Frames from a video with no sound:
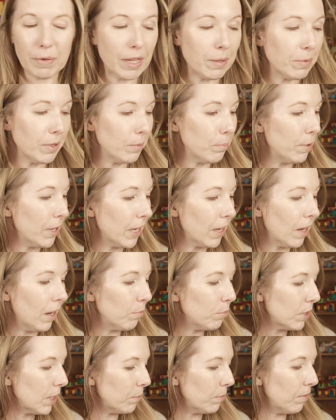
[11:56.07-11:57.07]
maybe pick
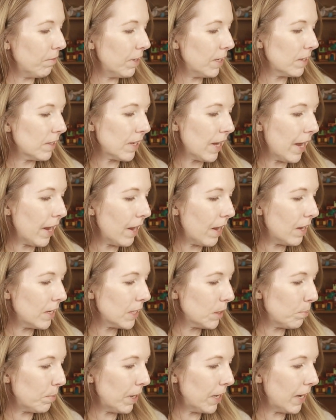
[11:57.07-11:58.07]
up some of this
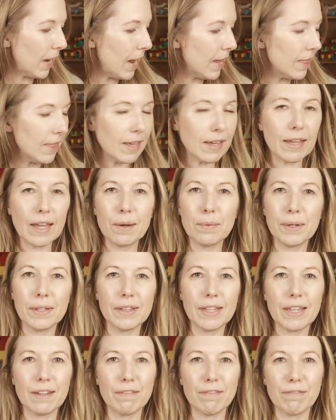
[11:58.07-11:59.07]
chaos, but I think I
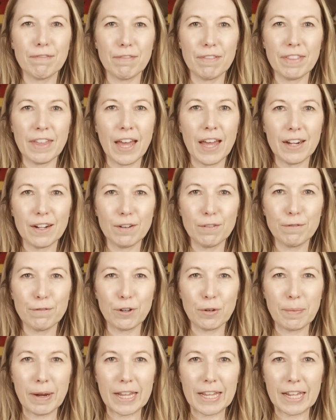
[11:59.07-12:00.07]
will leave that for